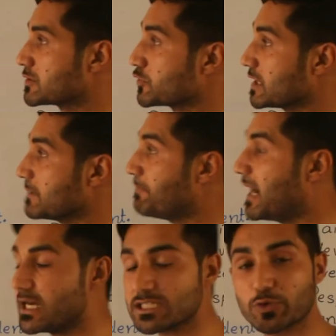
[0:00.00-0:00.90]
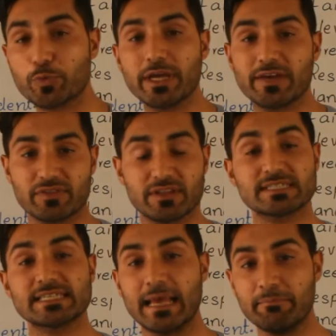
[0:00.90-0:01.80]
So in the past, we have in the
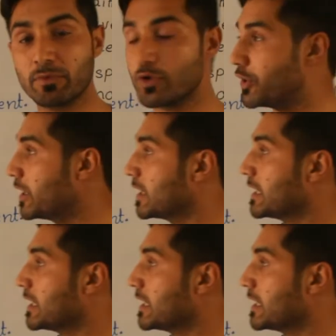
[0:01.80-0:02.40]
same mood.